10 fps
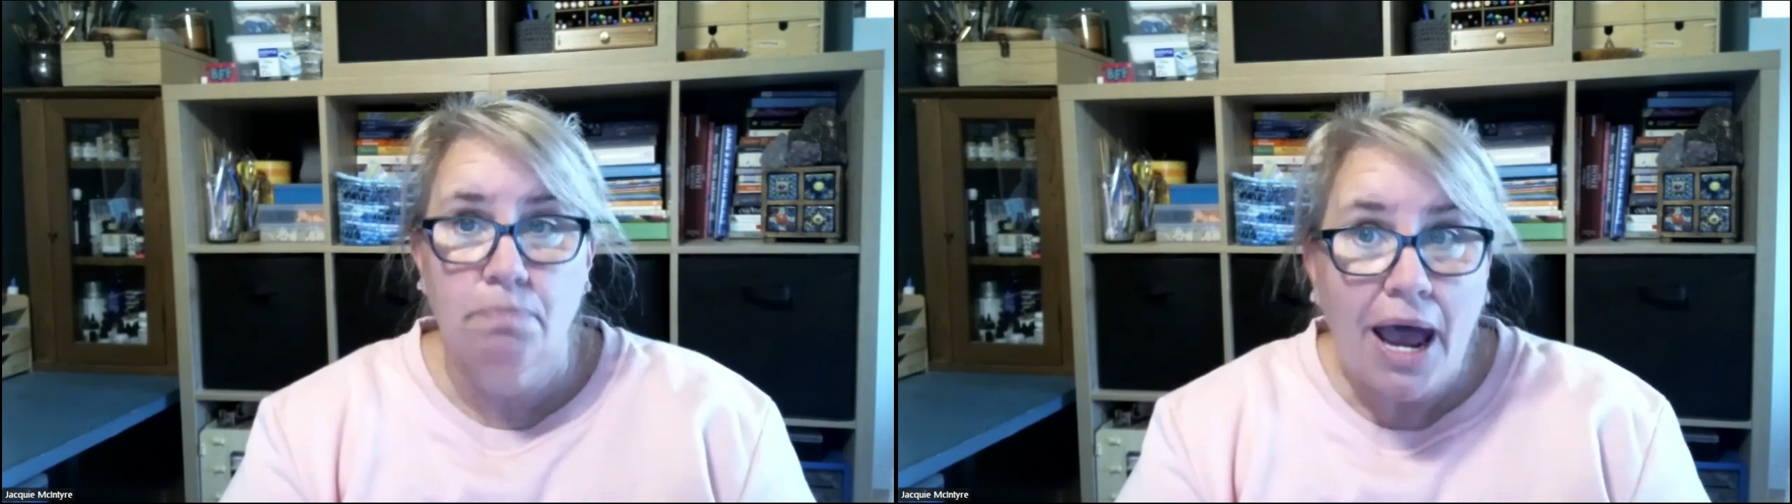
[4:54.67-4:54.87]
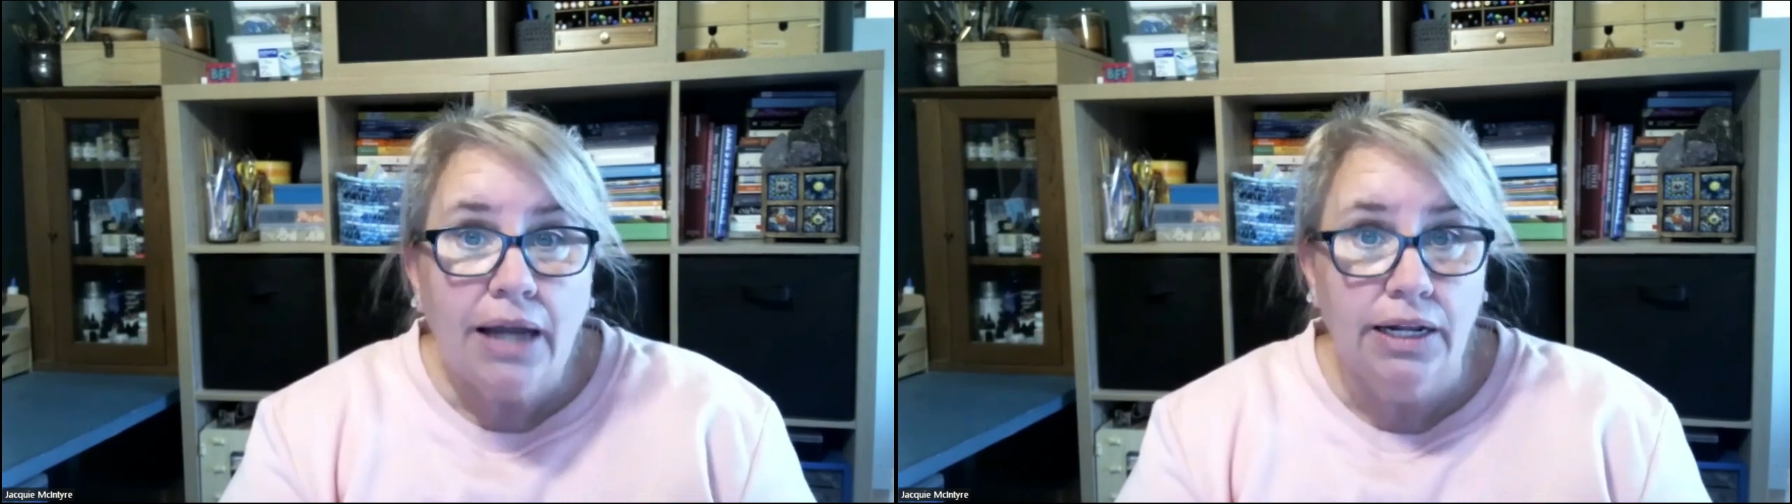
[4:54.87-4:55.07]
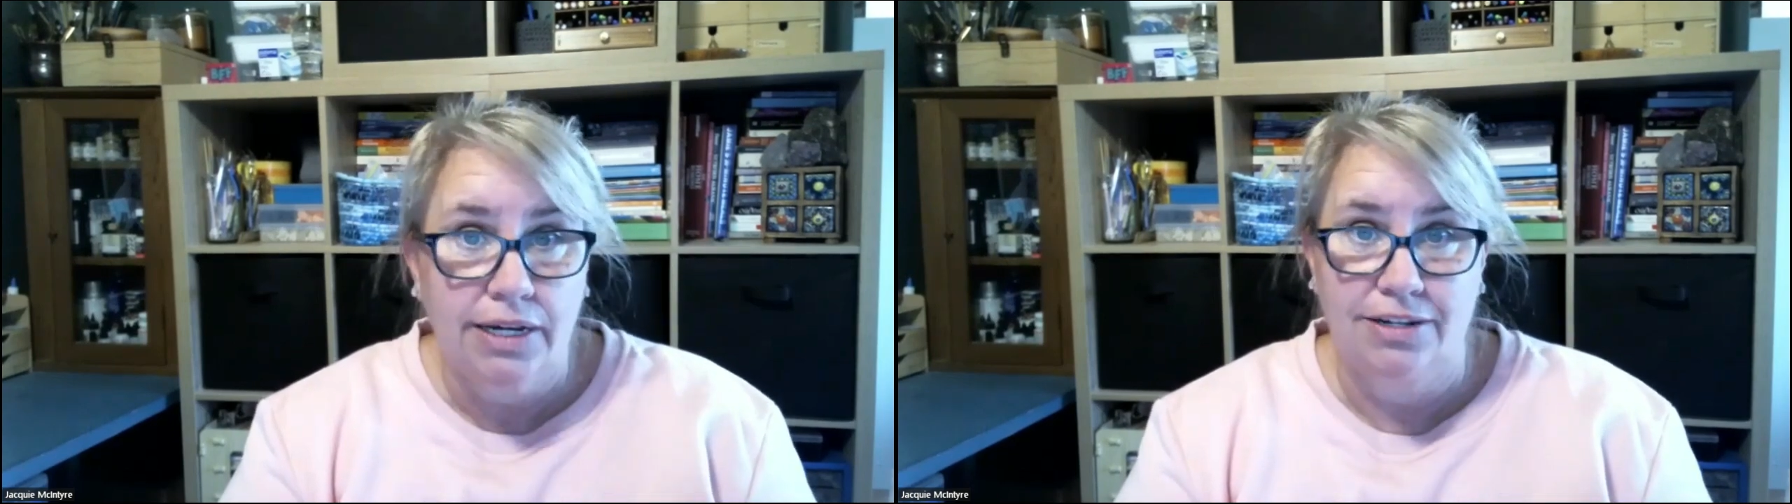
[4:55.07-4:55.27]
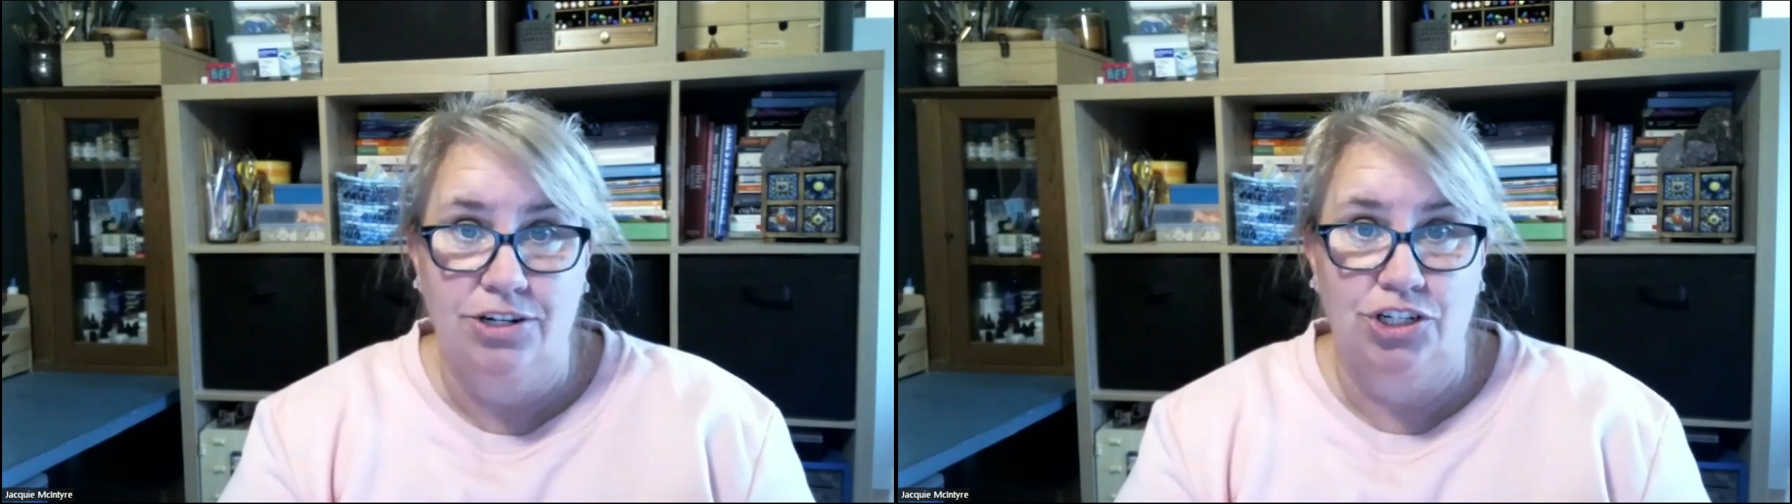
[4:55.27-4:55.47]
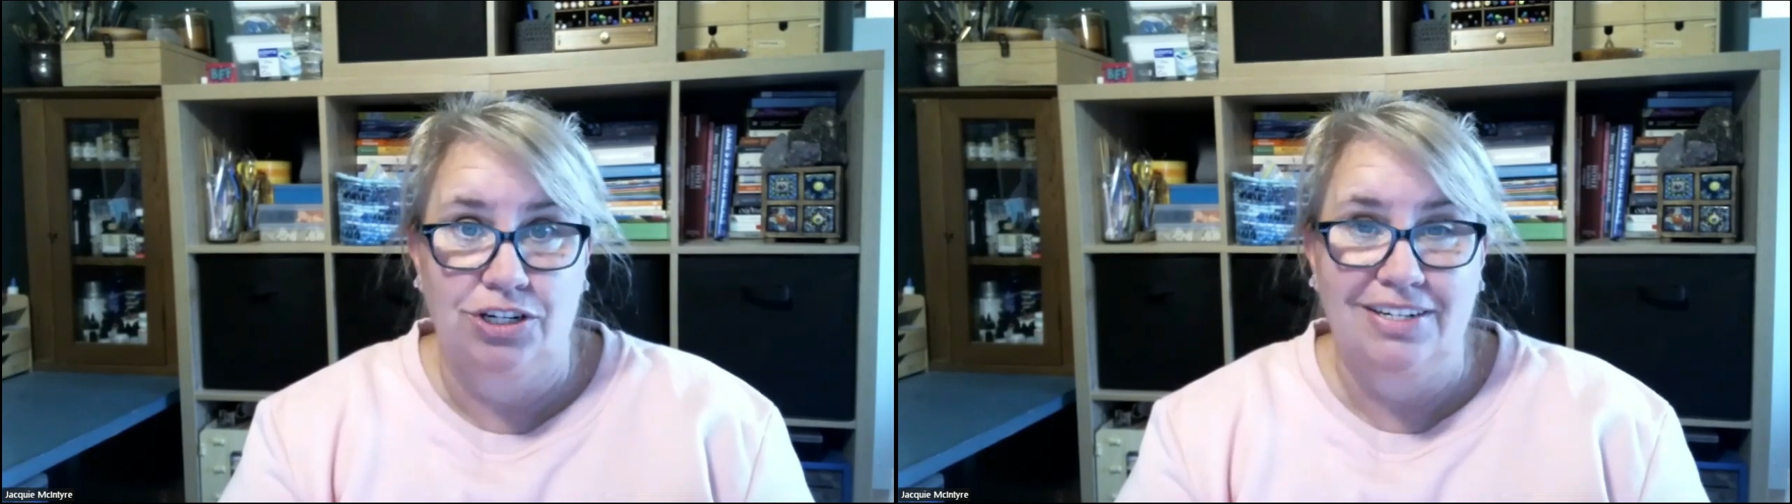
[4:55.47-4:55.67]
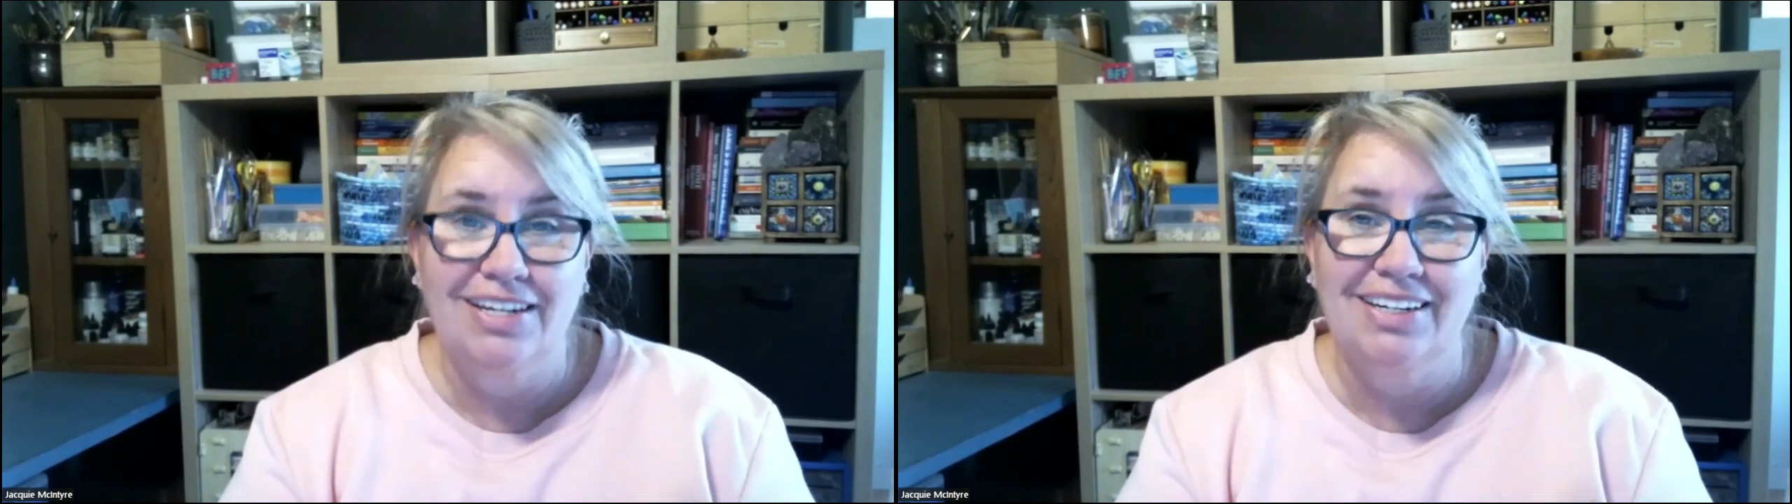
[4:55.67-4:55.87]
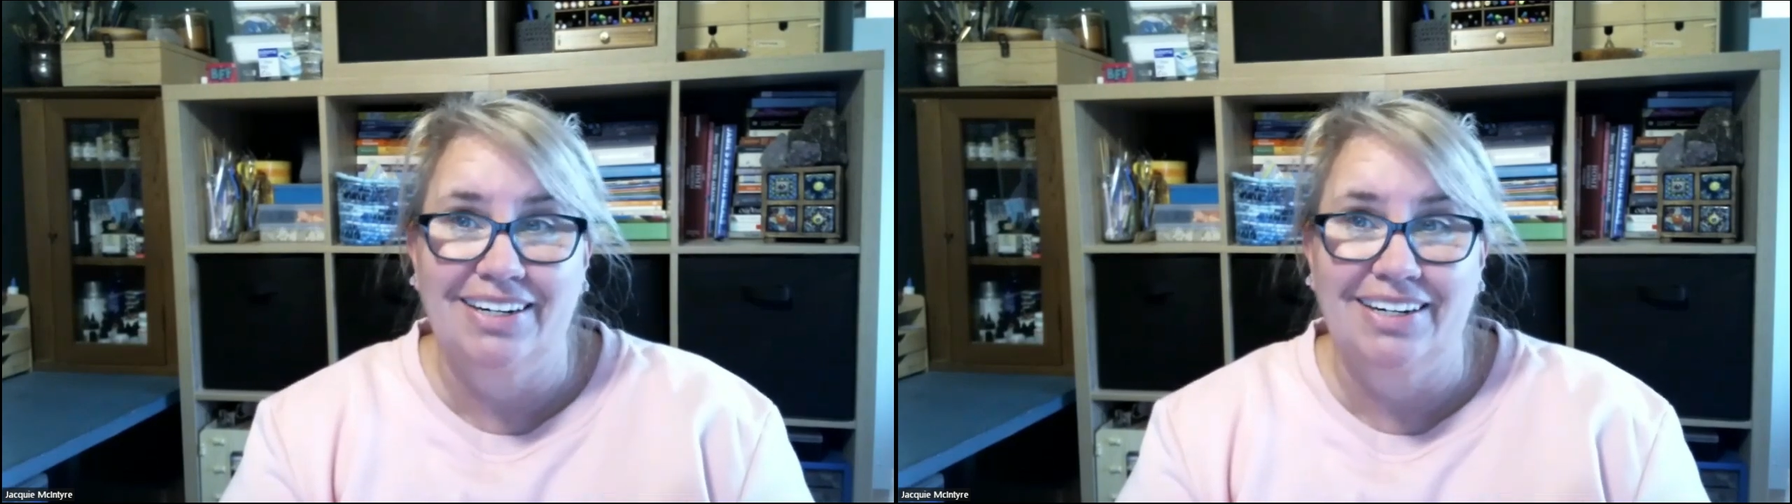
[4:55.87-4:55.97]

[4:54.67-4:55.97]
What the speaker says: badly conditioned